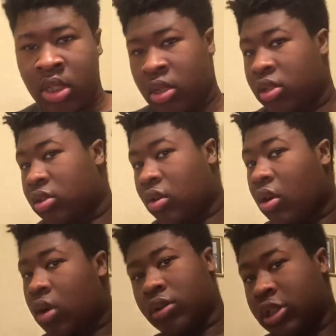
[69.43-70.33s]
So
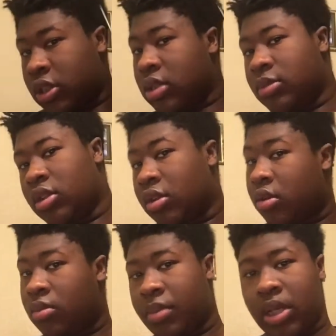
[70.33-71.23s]
I'll just come in there
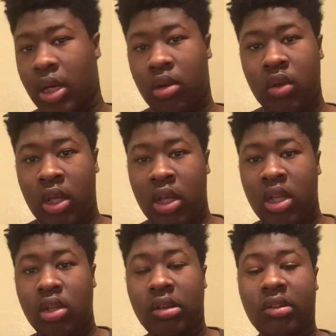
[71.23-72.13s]
and pick it out.
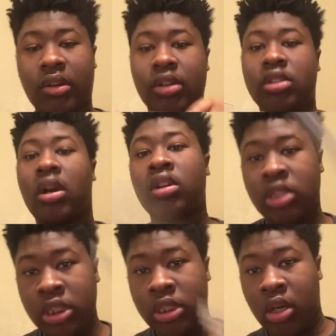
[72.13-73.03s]
Alright, so I'll
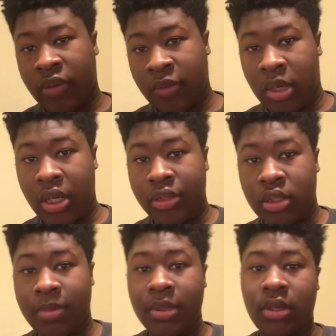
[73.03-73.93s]
see y'all after my hair is all
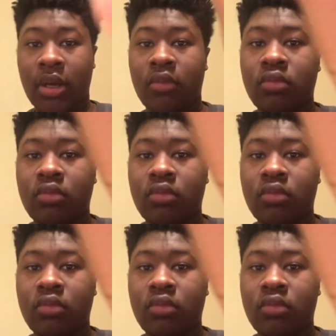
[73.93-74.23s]
picked out.